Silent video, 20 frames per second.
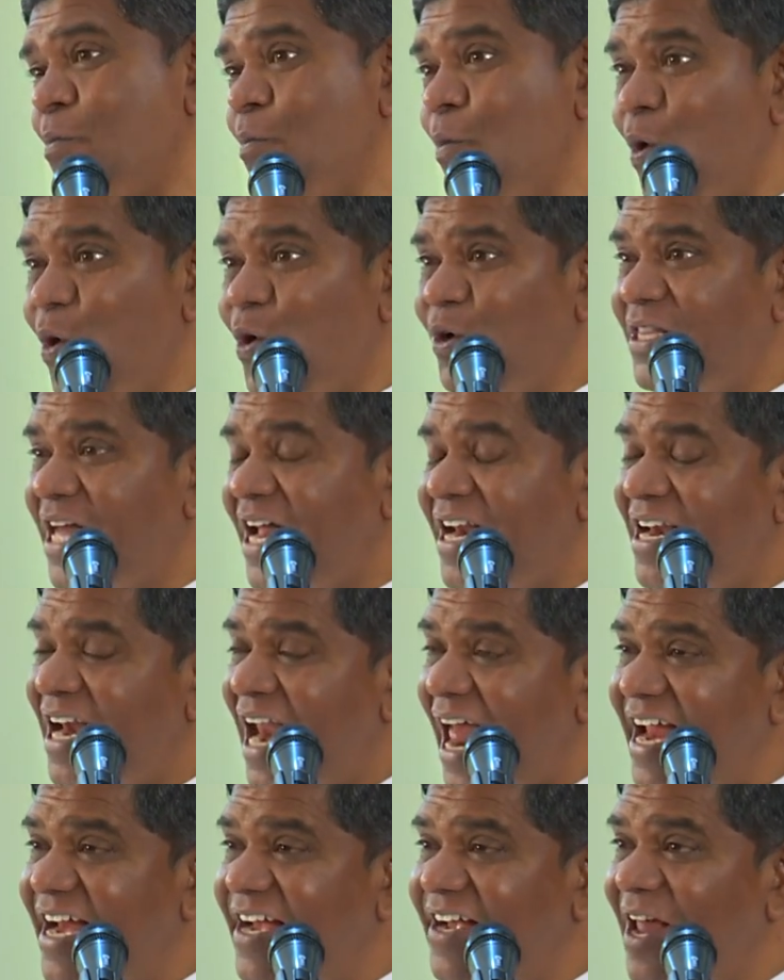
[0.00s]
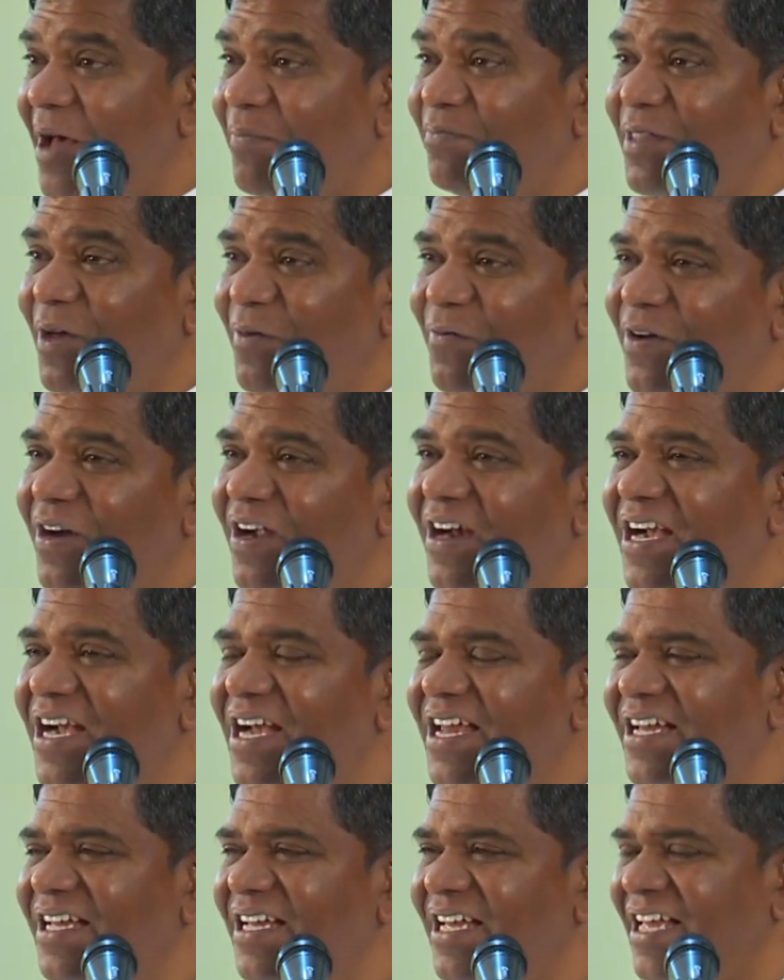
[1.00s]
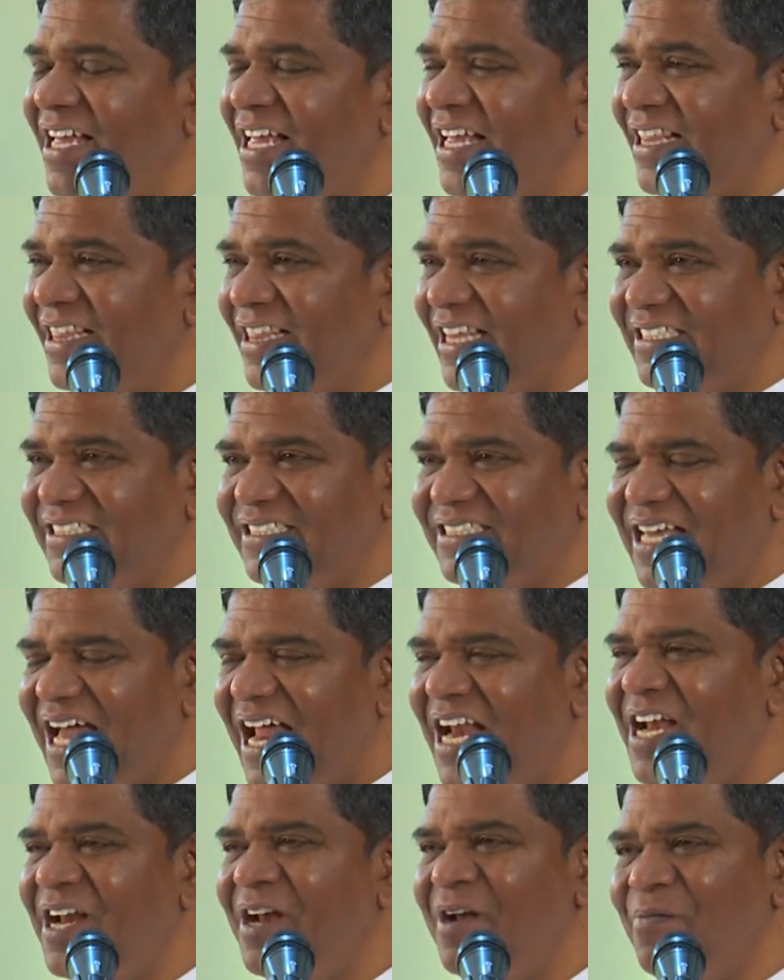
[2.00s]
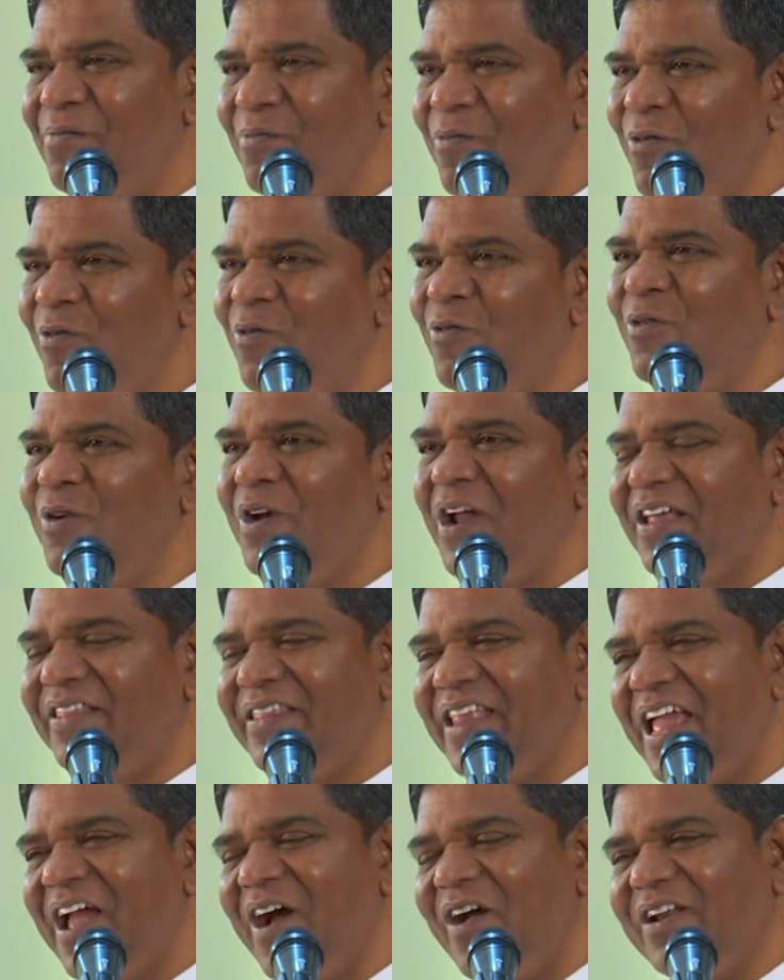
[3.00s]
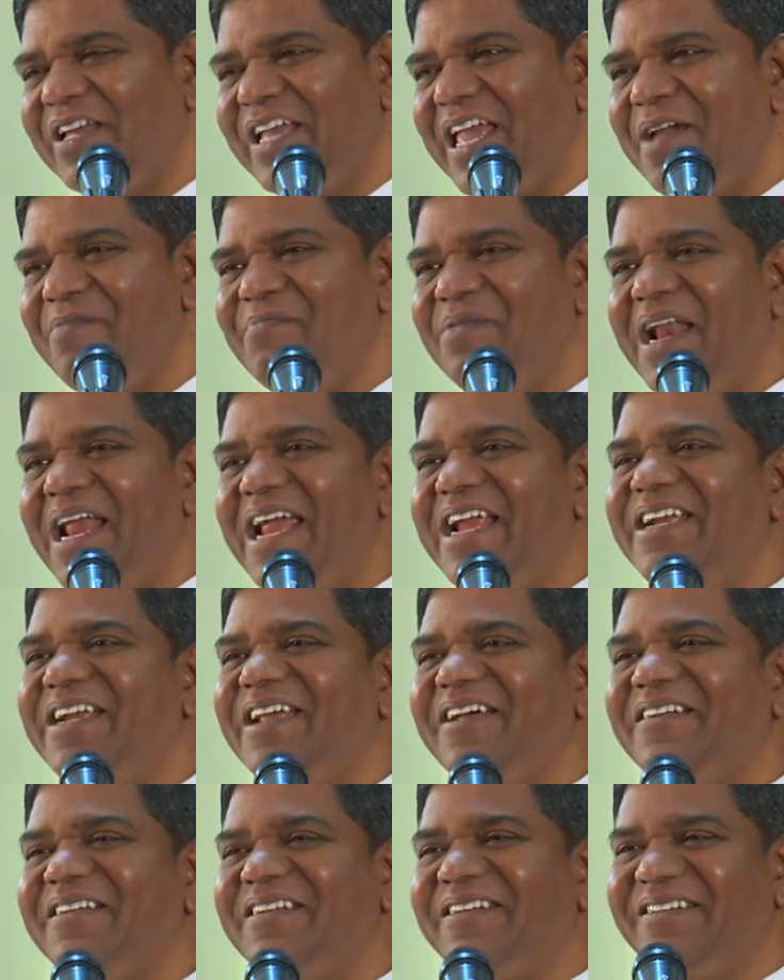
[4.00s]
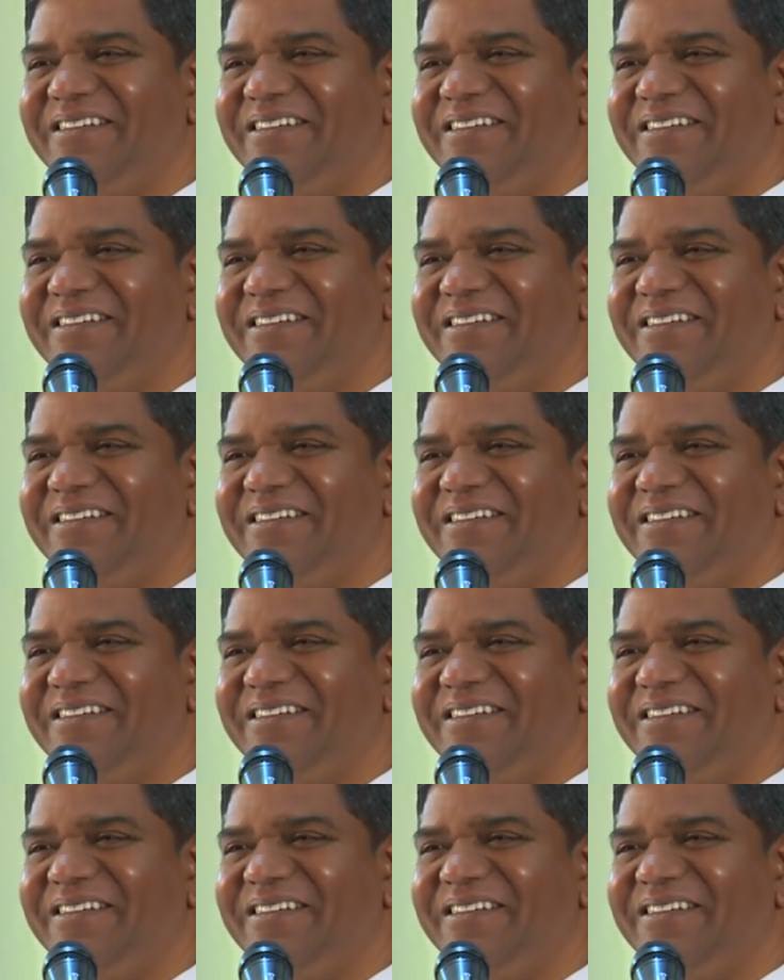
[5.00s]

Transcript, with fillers: More than light of the world, the sun, moon, they all came later.